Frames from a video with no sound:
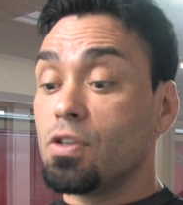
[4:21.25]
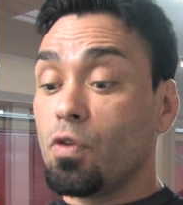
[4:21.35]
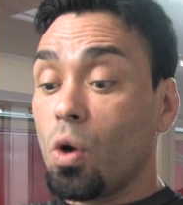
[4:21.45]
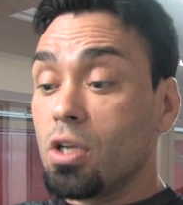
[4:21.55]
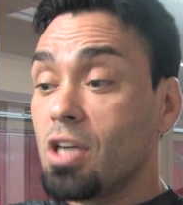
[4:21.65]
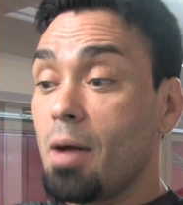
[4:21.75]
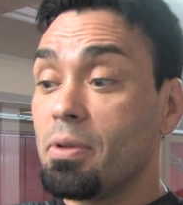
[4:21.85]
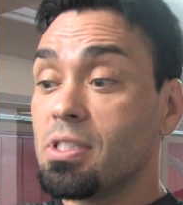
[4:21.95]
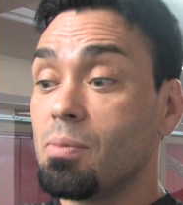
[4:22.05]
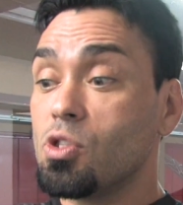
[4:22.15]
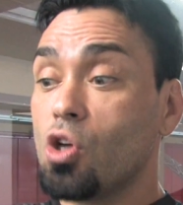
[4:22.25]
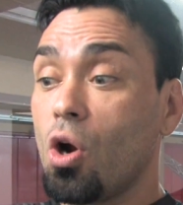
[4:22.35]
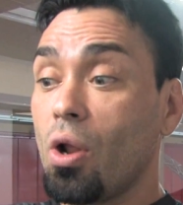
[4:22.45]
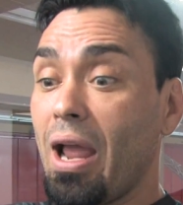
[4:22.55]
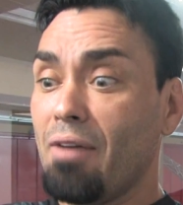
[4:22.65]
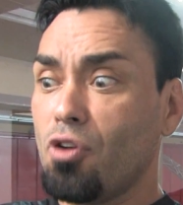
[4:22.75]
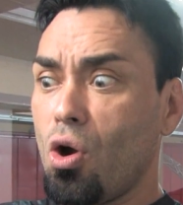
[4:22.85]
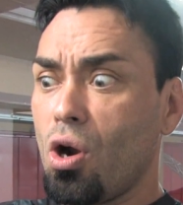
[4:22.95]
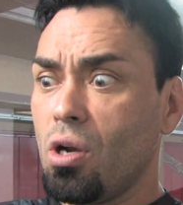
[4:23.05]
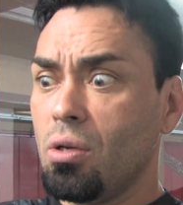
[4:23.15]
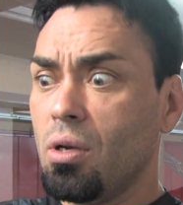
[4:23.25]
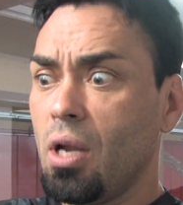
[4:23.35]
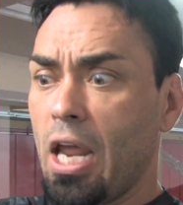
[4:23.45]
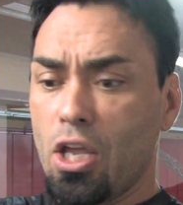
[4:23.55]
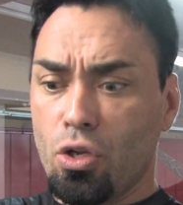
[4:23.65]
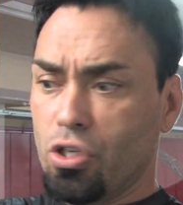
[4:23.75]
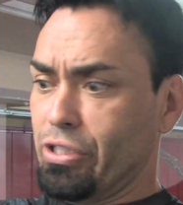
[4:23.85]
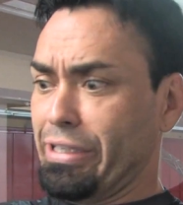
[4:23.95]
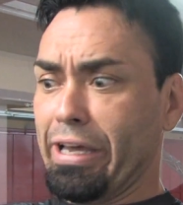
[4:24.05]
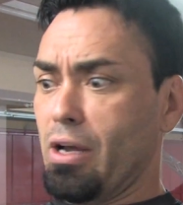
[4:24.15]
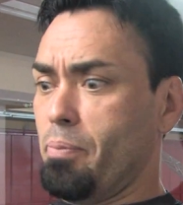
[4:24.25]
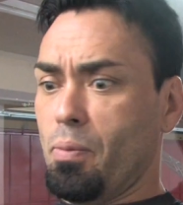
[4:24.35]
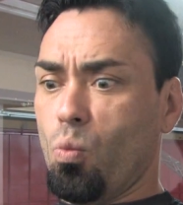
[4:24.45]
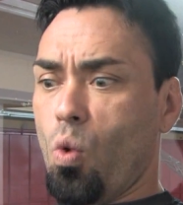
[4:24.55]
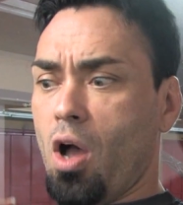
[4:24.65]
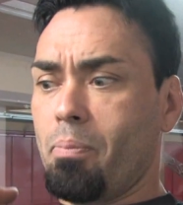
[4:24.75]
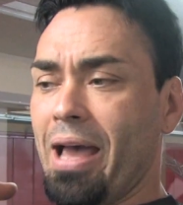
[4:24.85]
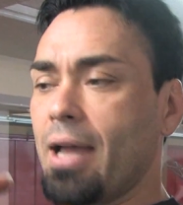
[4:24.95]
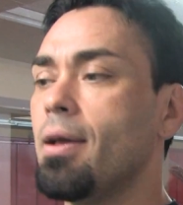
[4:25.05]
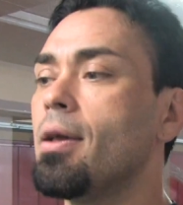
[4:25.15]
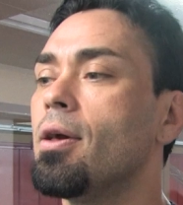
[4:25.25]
If you're on top in someone's guard or half guard, and you just get up and walk back,